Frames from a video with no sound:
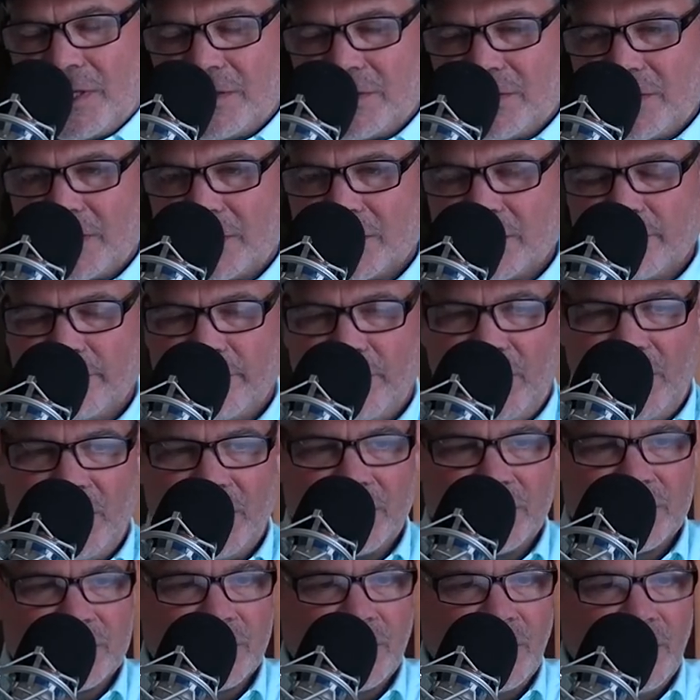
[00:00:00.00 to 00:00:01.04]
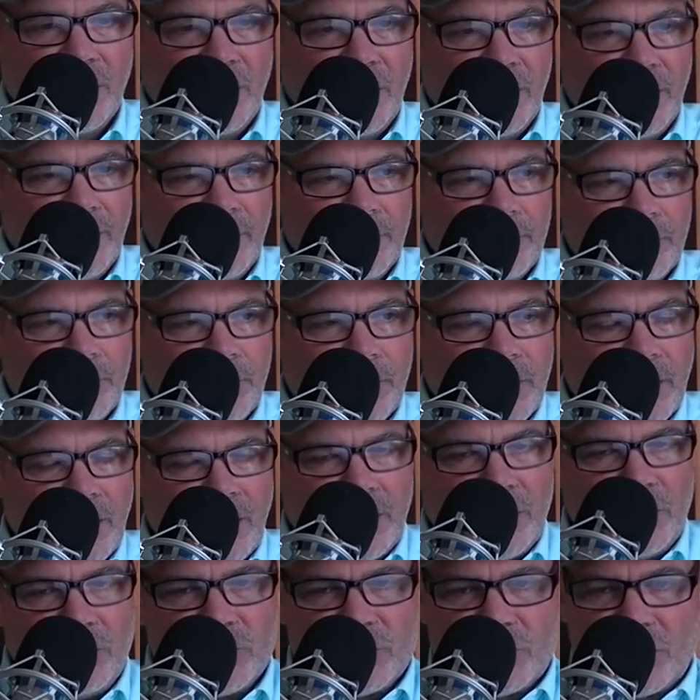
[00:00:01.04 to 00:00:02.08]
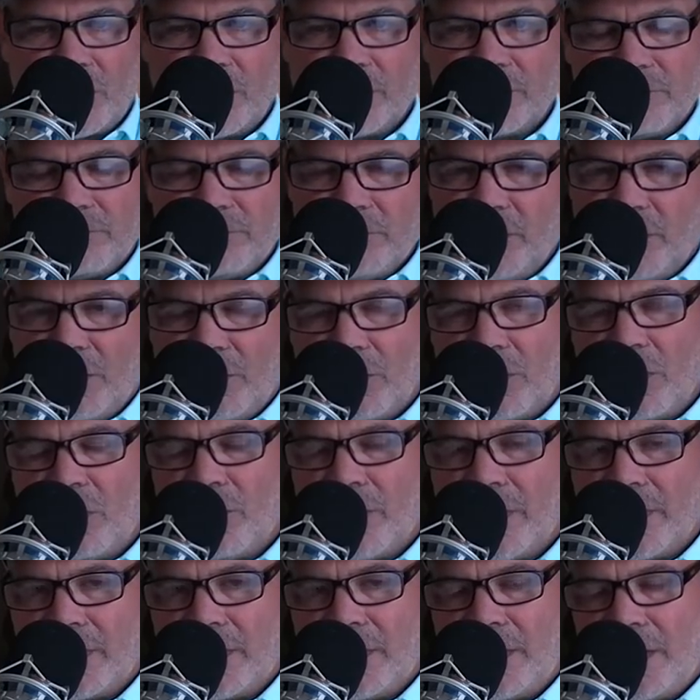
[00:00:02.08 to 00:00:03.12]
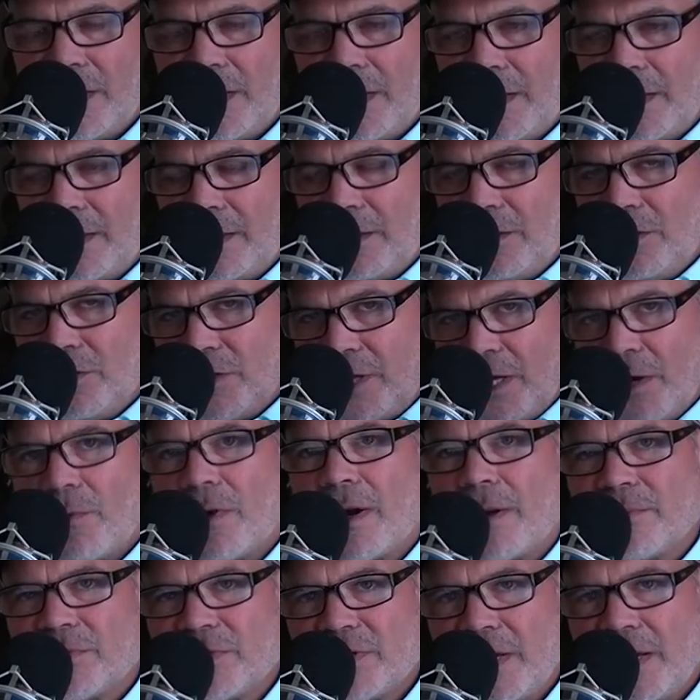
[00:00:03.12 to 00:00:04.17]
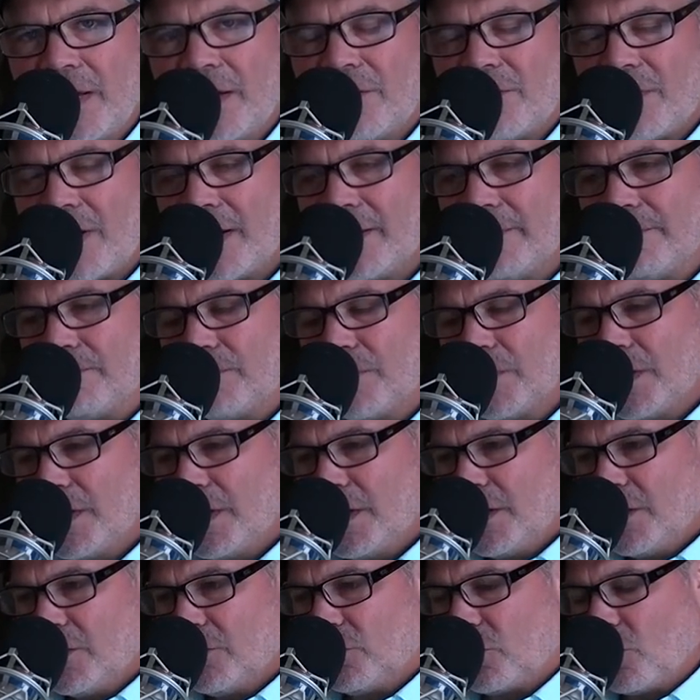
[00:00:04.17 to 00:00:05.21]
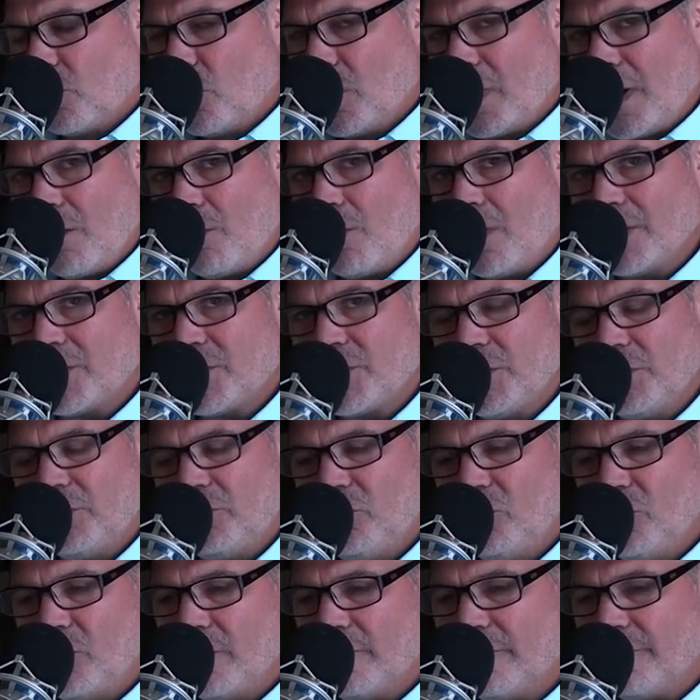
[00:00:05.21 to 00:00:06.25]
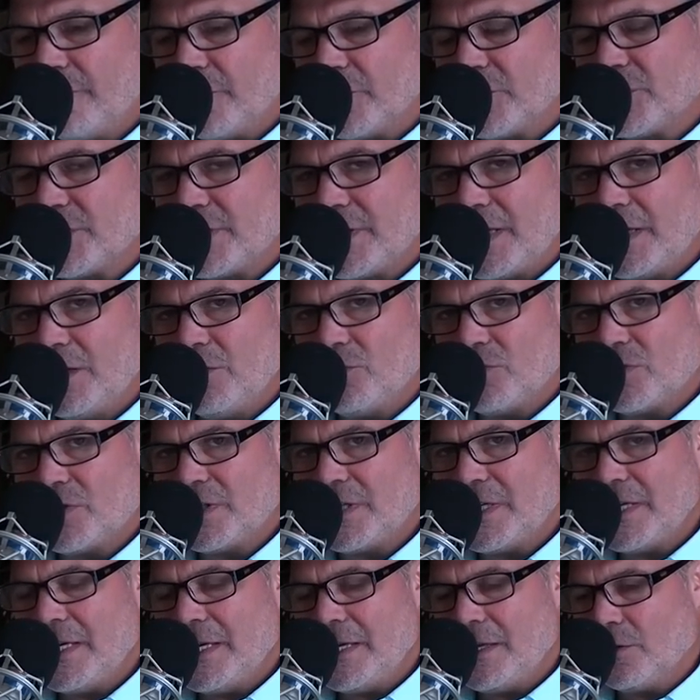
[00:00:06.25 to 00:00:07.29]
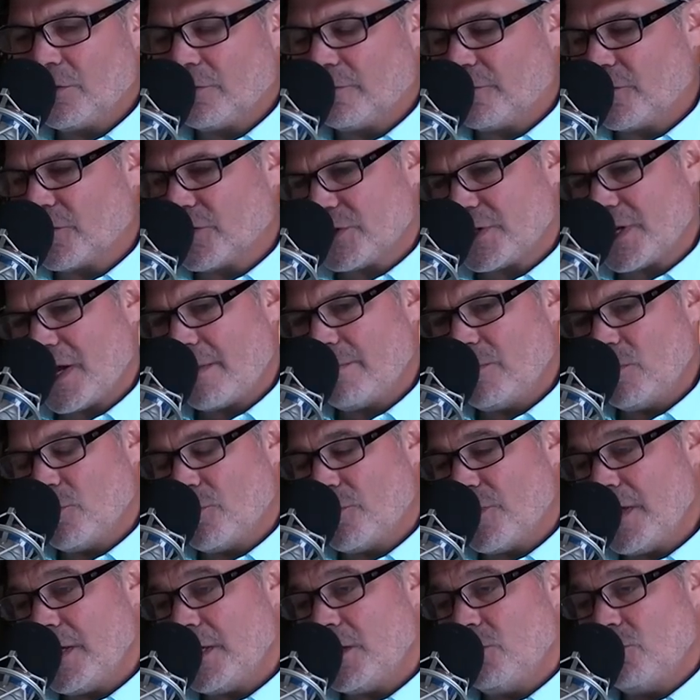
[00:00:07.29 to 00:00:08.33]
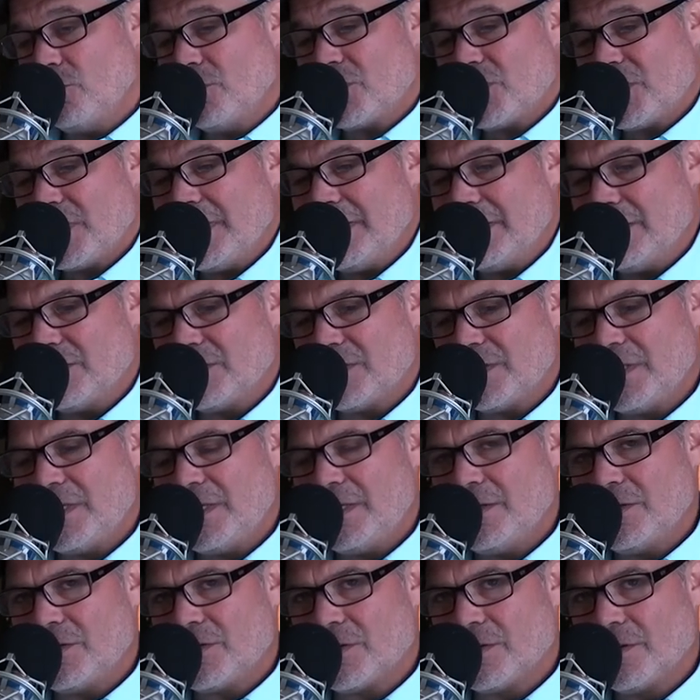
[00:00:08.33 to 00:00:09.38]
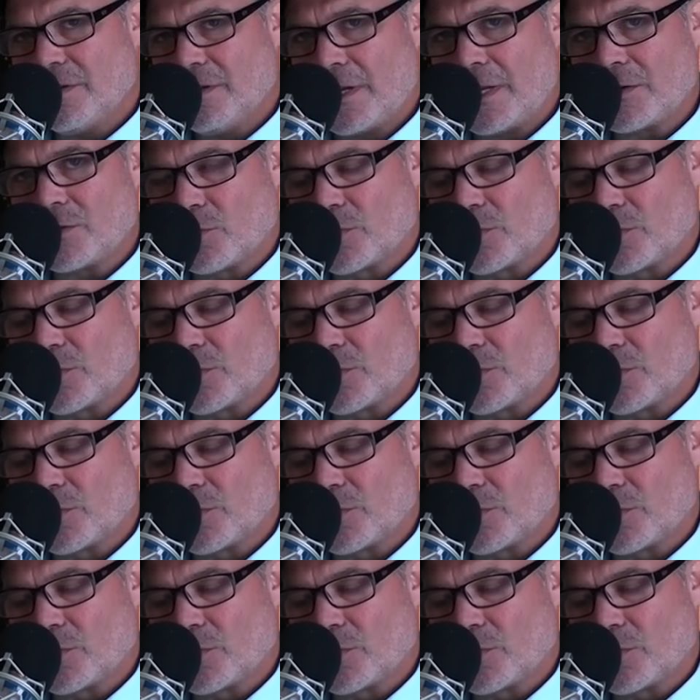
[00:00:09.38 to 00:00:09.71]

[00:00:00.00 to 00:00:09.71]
insects and bugs, and you start, going. You get what I'm saying, right? So what I want you to do, the first thing you see, or the first time you think you see disease, and that's